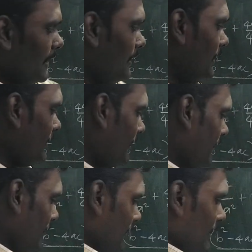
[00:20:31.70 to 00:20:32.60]
And then
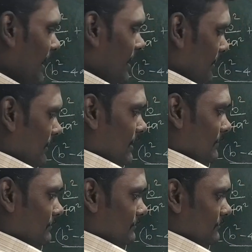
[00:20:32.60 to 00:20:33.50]
here negative will
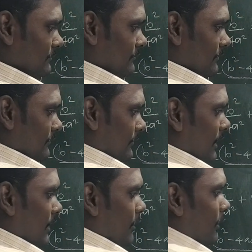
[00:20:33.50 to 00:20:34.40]
come.
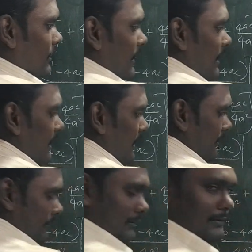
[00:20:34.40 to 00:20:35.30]
Then totally
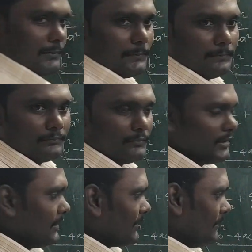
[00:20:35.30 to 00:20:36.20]
here,
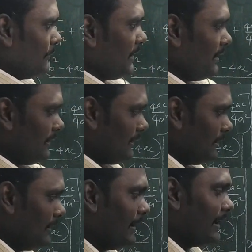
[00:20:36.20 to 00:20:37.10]
simply
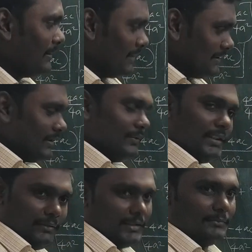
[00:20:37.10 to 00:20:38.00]
a reverse of
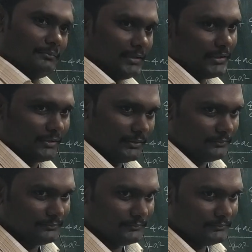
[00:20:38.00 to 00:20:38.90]
this will come. That's
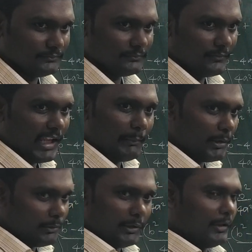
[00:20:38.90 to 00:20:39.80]
all. I am
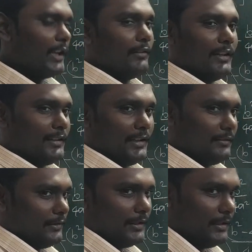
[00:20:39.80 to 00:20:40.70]
not going to derive
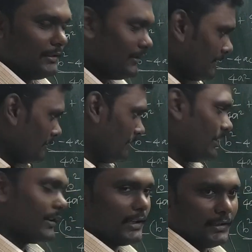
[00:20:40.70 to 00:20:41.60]
anything. Okay?
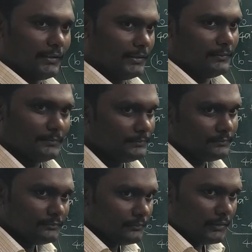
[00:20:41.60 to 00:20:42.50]
Simply you can understand.
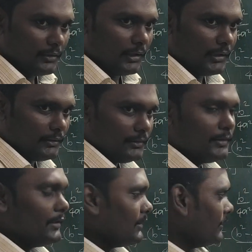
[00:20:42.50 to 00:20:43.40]
Got it?
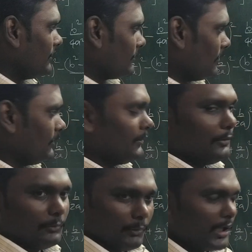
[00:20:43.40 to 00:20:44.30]

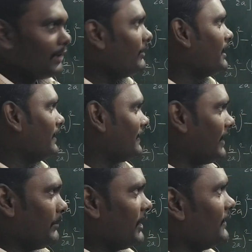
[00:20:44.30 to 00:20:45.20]
So, what we can
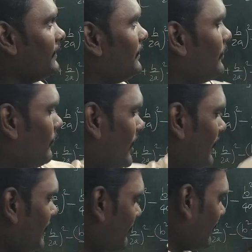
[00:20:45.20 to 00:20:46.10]
say means,
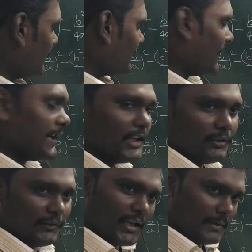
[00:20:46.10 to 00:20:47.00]
whatever the sign
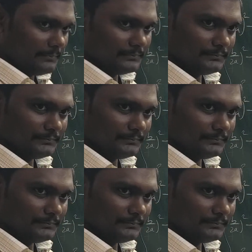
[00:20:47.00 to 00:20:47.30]
of A,